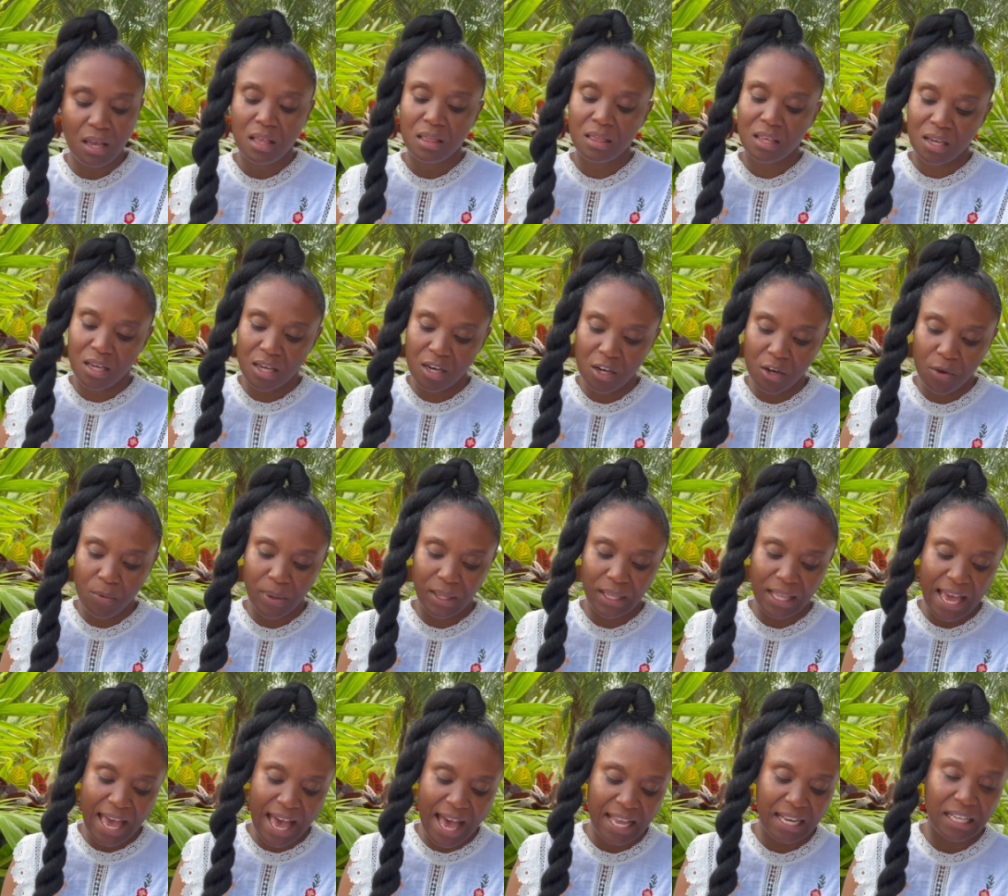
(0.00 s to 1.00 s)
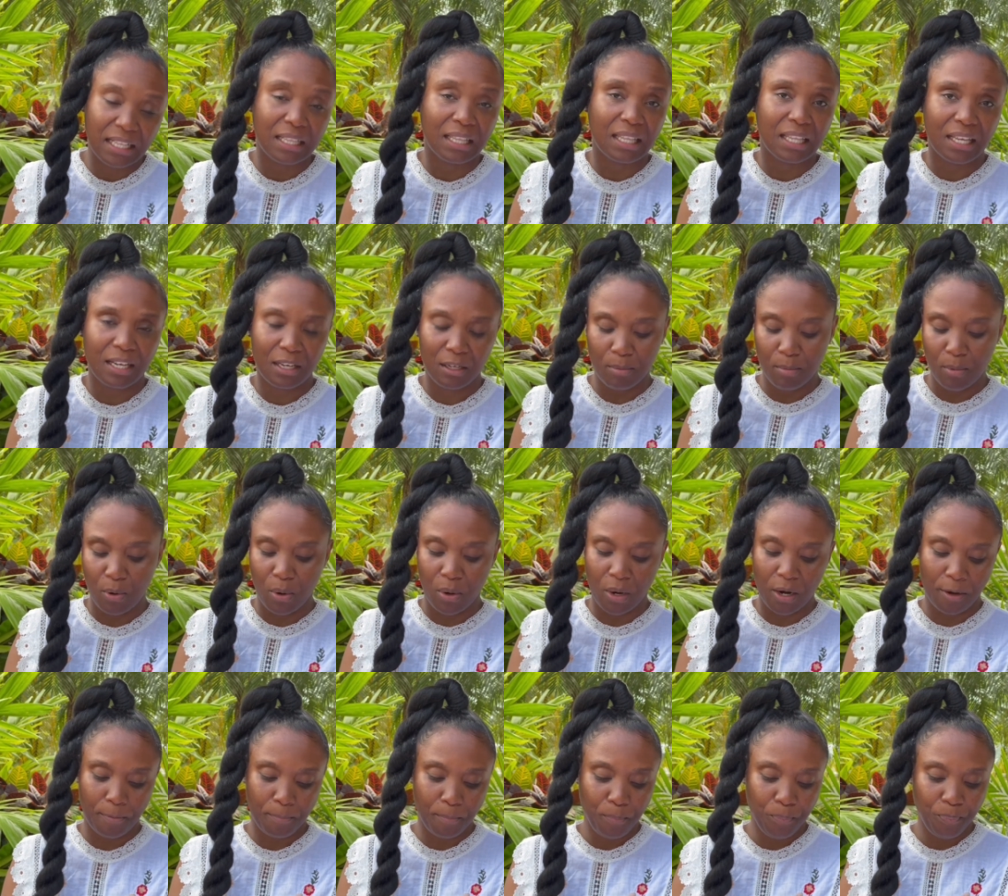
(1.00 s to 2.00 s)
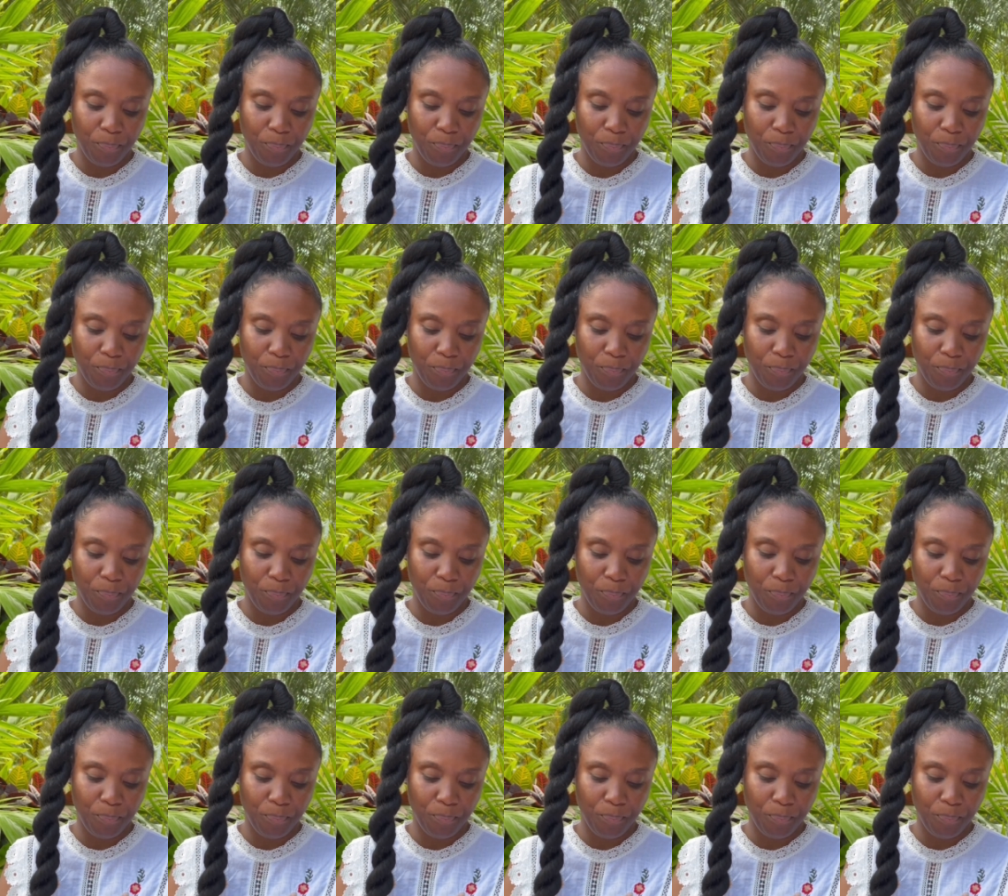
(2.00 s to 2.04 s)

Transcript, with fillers: the cook will add a little more.